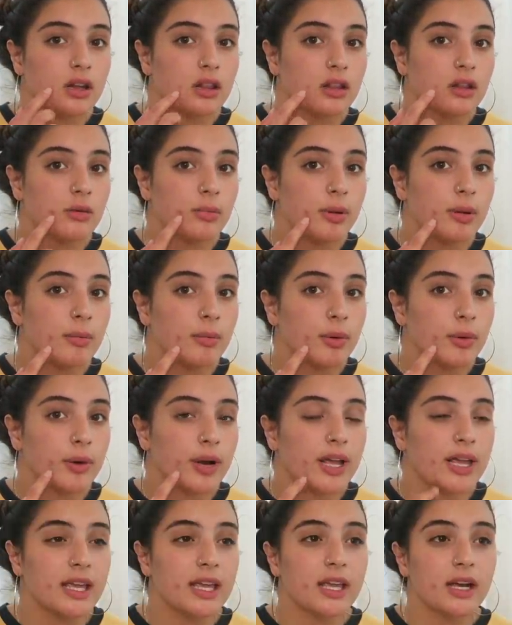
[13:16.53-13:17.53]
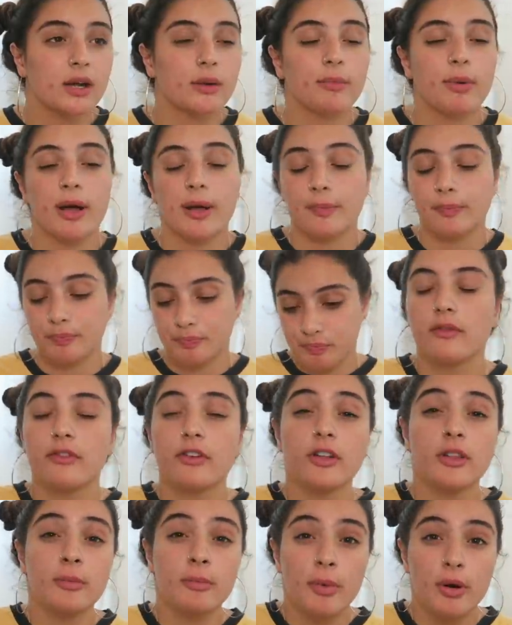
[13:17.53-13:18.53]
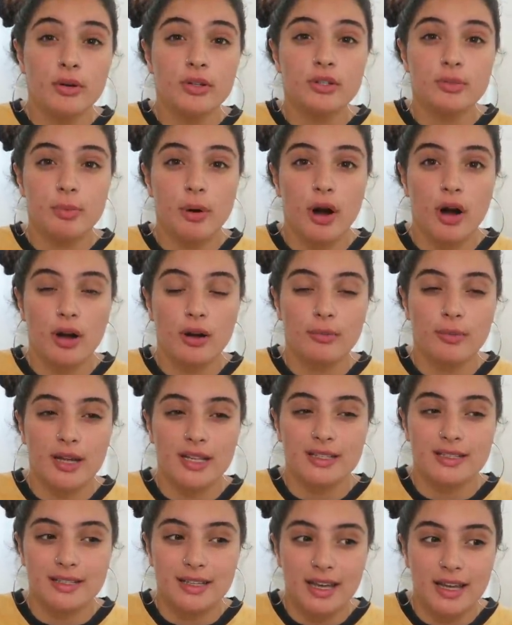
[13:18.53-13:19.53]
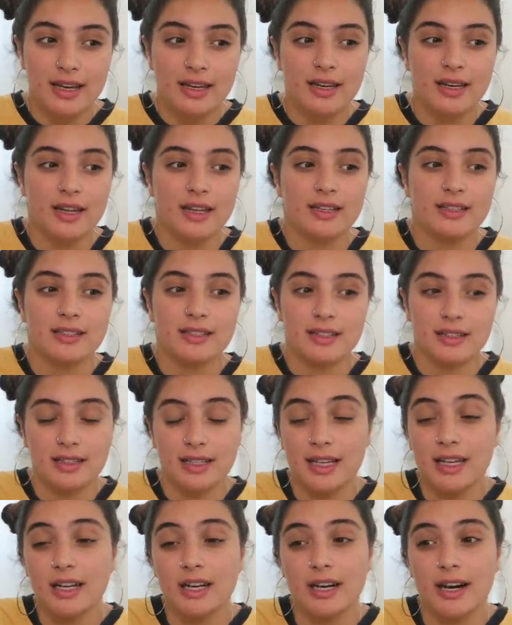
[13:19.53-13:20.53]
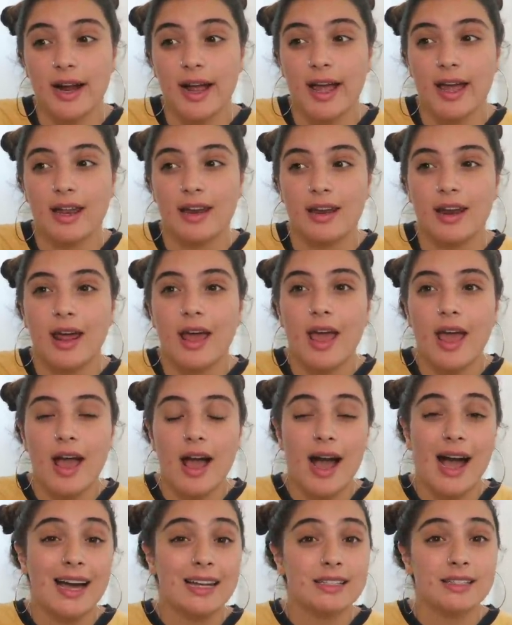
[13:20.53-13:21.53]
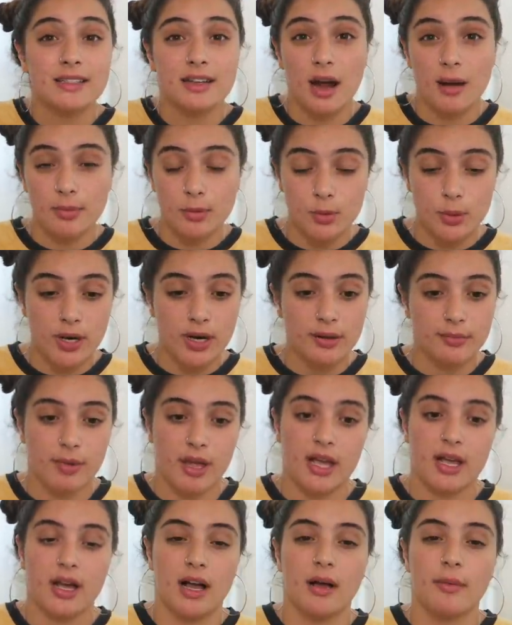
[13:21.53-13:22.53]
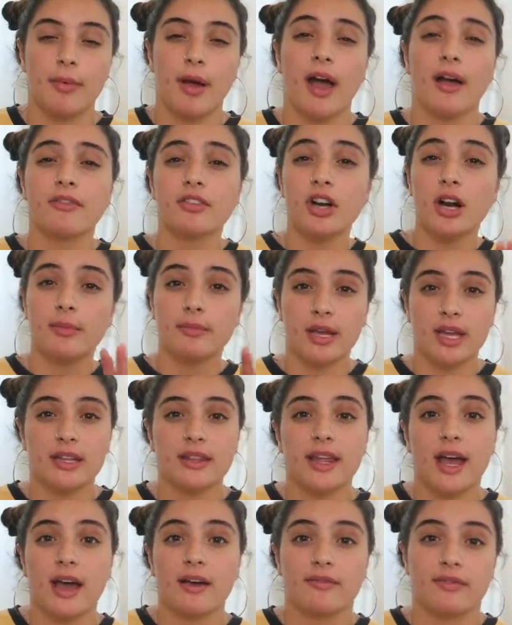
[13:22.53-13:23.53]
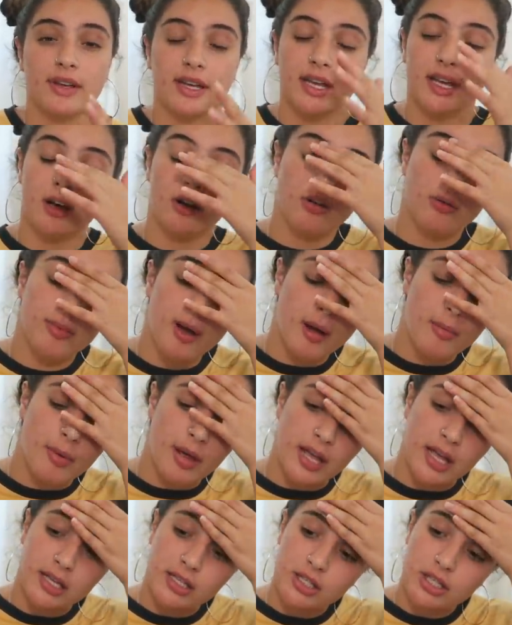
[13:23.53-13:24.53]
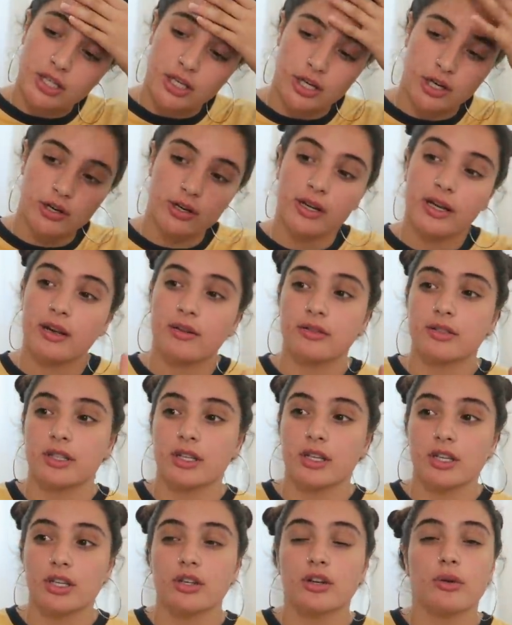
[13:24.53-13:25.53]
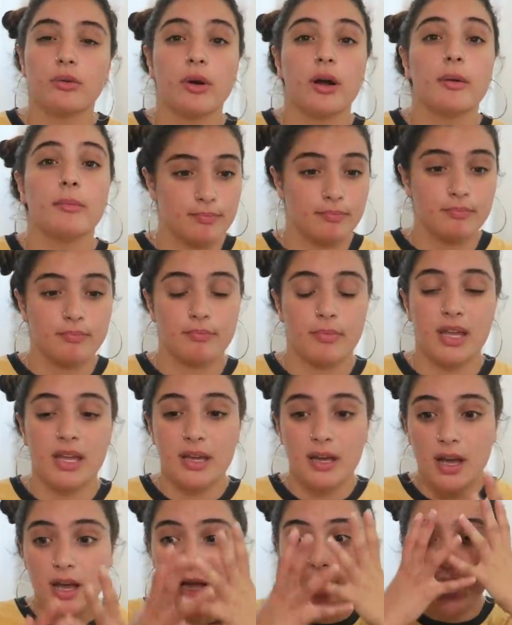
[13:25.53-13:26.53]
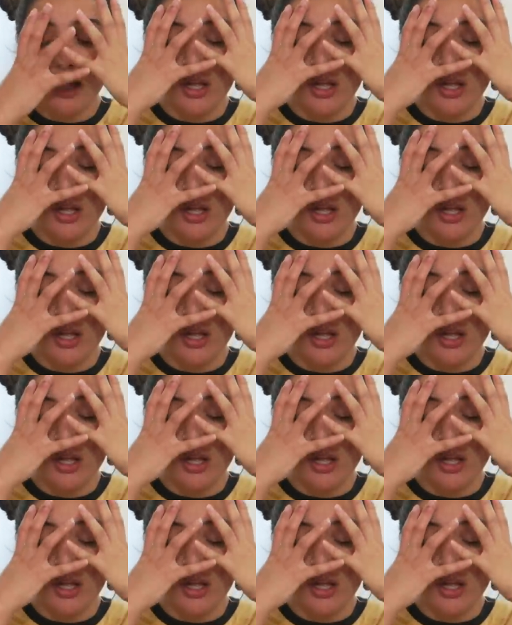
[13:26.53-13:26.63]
a little pimple right here, but for the most part, my skin is clear, and I stopped wearing makeup. After I made that video about my insecurity, I was like, you know what? Me